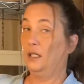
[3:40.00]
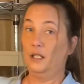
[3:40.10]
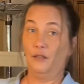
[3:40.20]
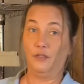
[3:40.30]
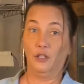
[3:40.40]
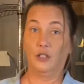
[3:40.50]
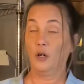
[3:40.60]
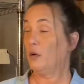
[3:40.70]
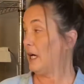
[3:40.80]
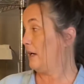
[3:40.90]
if you
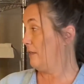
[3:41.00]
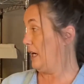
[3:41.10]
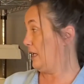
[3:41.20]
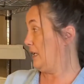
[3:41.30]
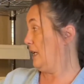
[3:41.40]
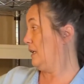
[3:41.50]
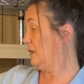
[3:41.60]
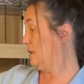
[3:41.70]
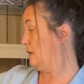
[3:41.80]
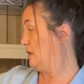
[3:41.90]
don't have that
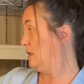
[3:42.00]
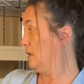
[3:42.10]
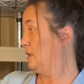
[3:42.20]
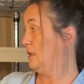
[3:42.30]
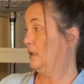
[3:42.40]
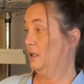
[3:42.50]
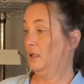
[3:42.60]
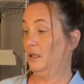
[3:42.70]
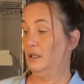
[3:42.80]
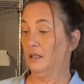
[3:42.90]
yet,
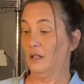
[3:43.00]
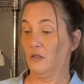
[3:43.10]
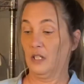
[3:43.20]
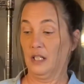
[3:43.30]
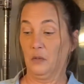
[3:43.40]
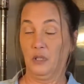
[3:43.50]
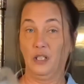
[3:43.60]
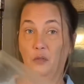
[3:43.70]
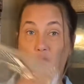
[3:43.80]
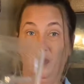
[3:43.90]
another thing that we did